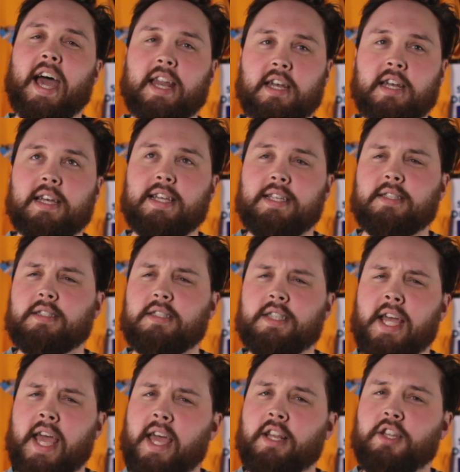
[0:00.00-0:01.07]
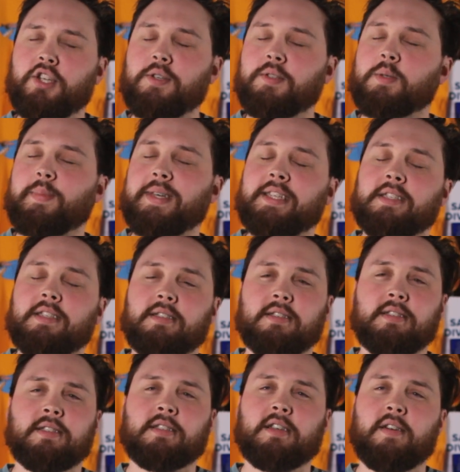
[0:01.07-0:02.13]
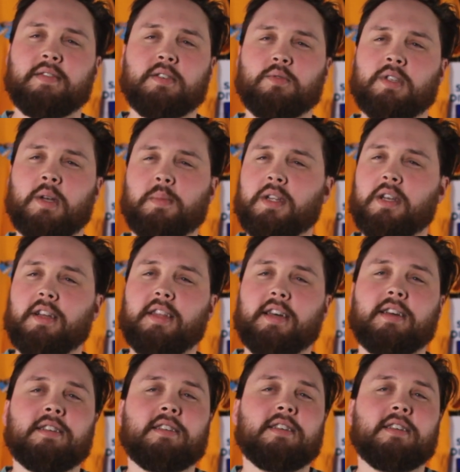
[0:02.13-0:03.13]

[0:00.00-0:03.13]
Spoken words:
at least 10 new species are discovered or something like that.